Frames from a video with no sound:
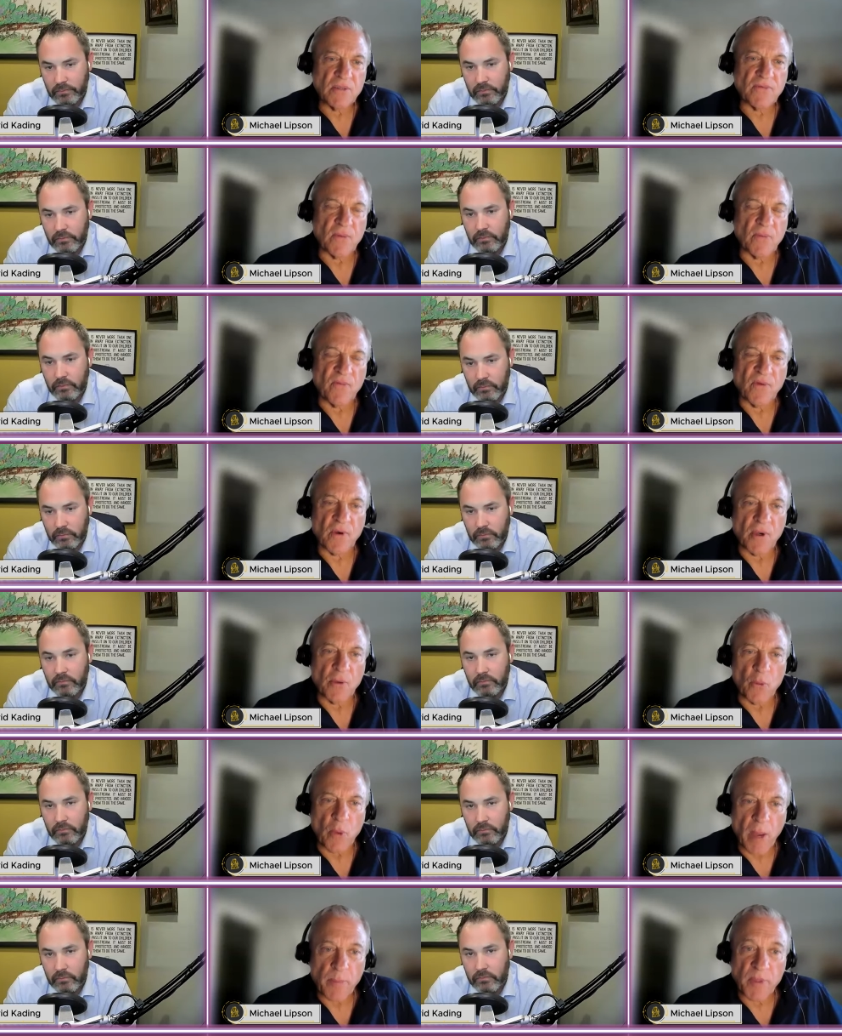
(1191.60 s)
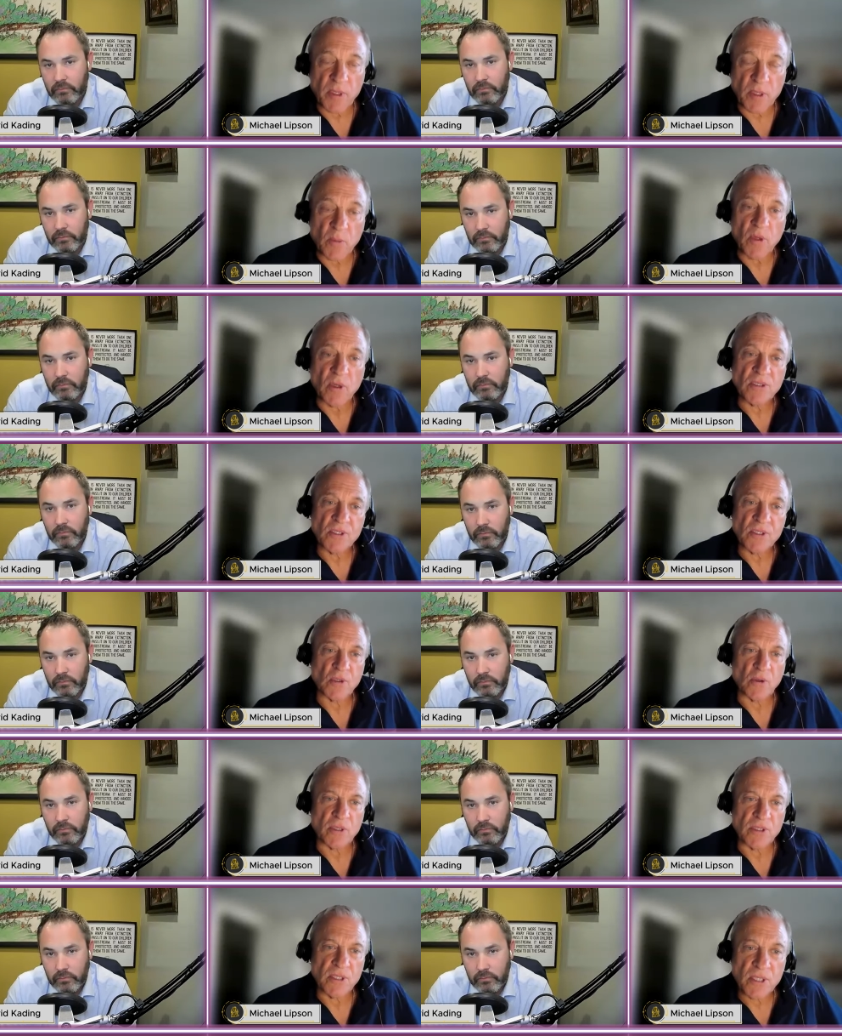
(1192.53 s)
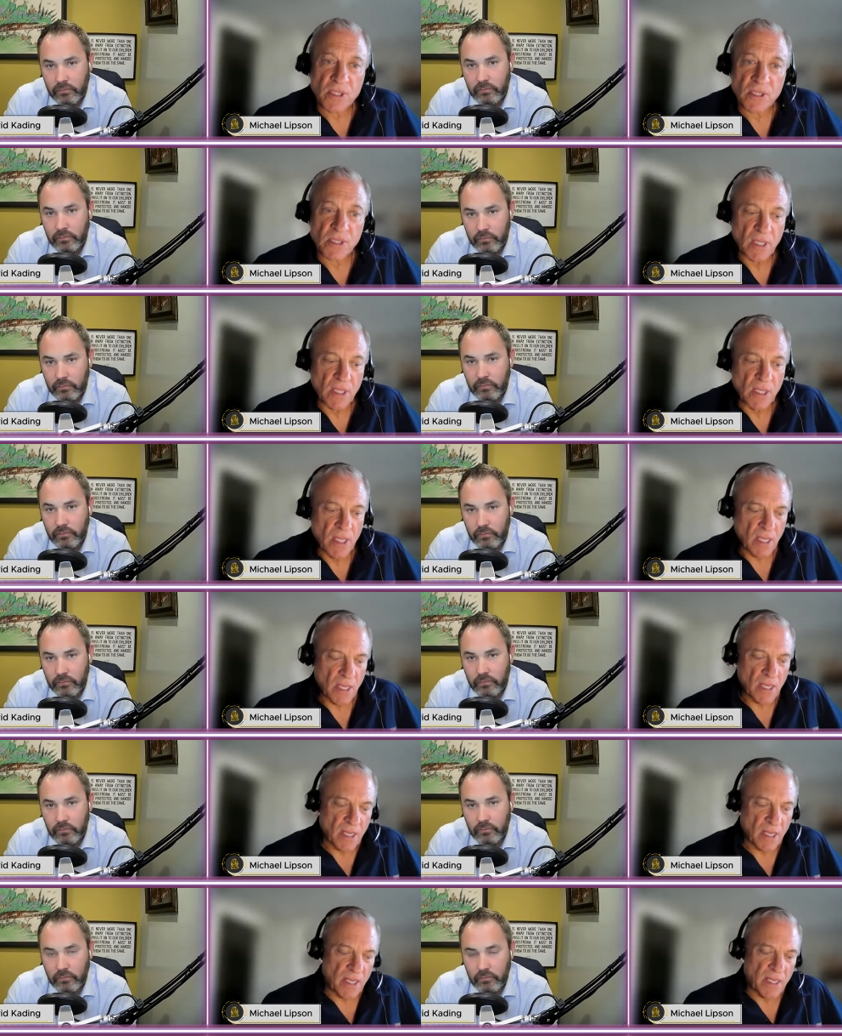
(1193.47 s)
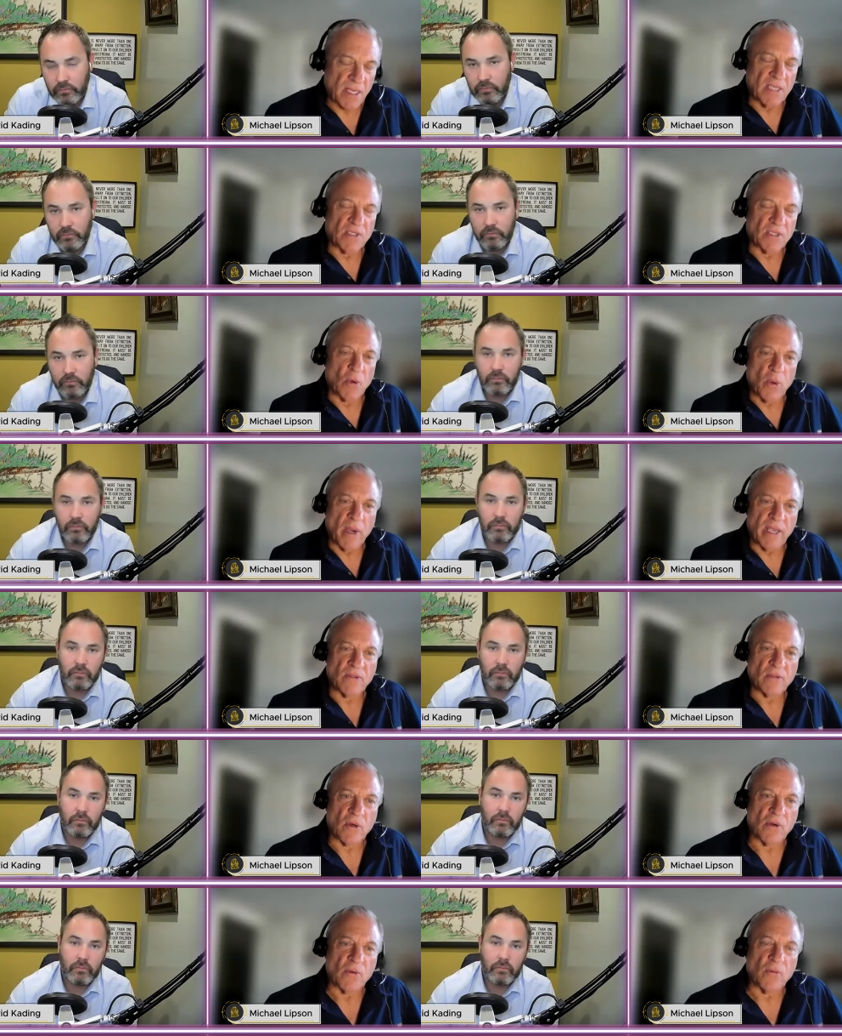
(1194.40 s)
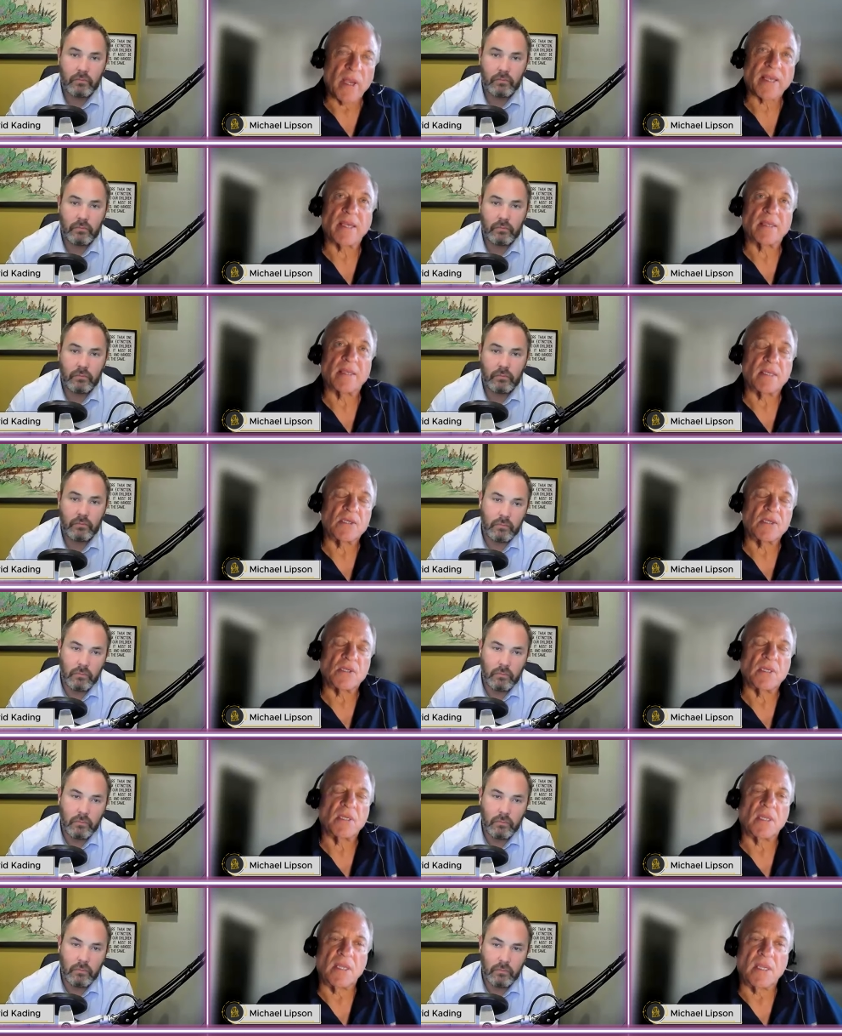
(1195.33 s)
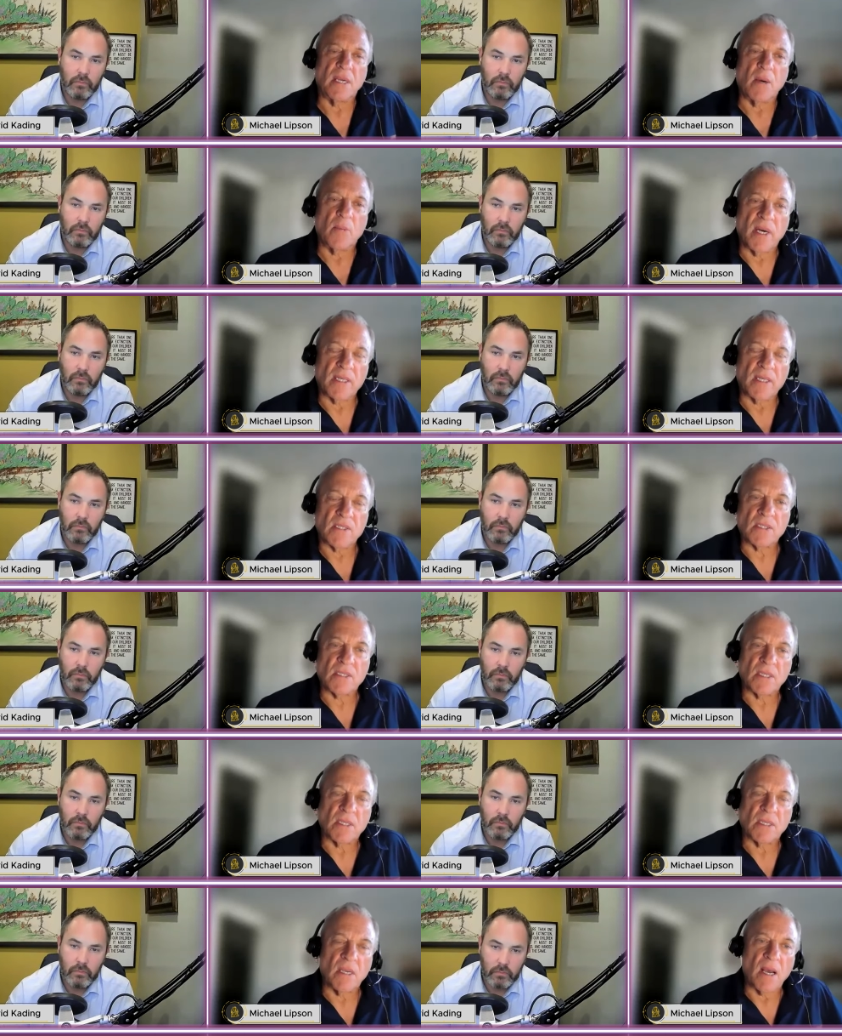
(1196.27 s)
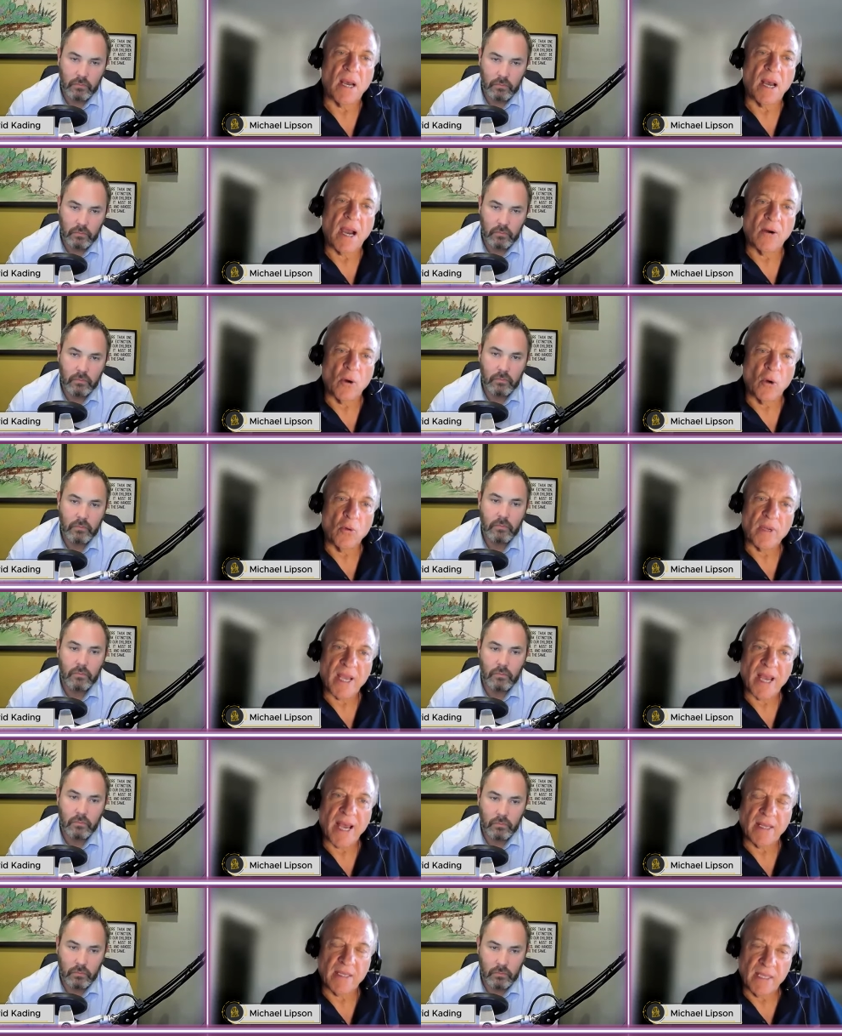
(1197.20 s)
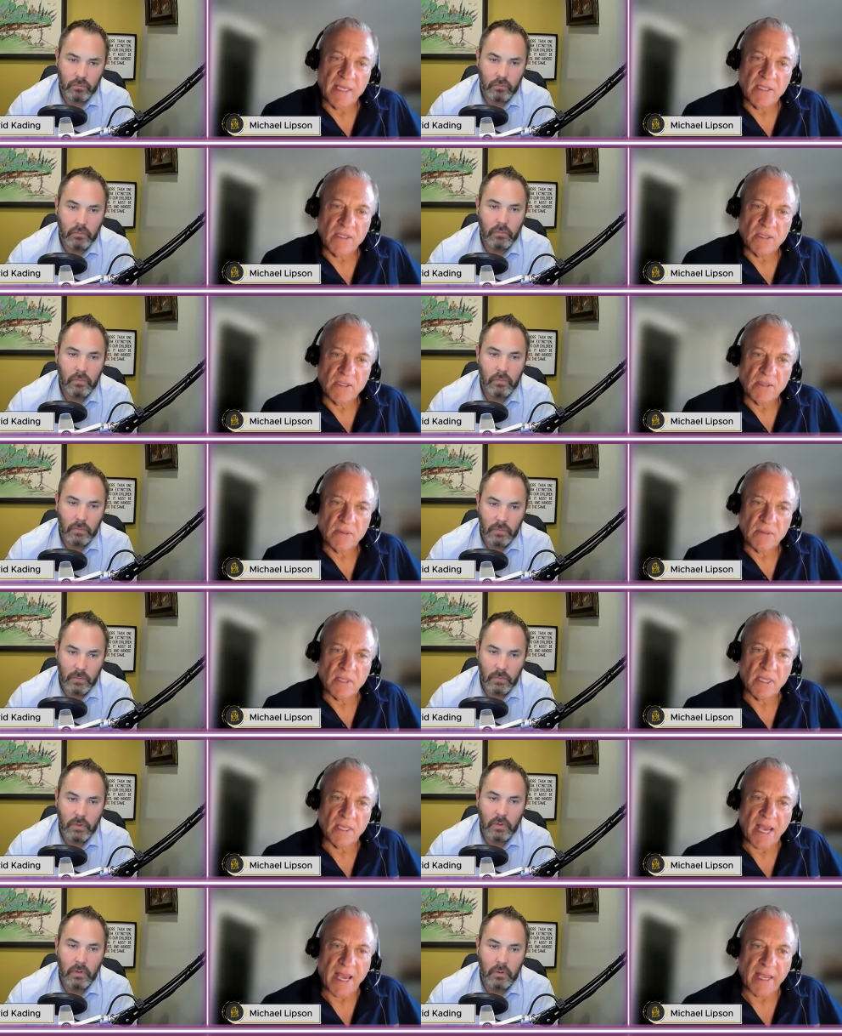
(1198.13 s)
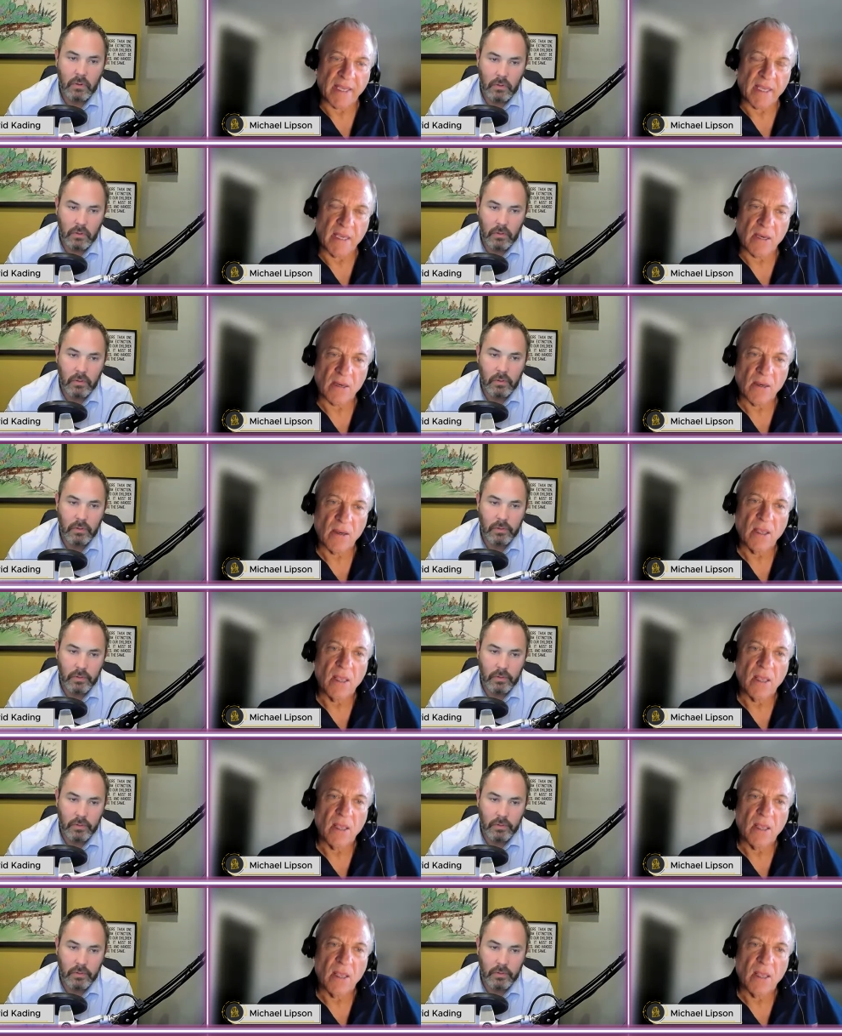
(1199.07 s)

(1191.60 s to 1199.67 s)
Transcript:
Speaker 1: from very reputable sources mm-hmm. is a way toward recognition amongst our own colleagues in eye care,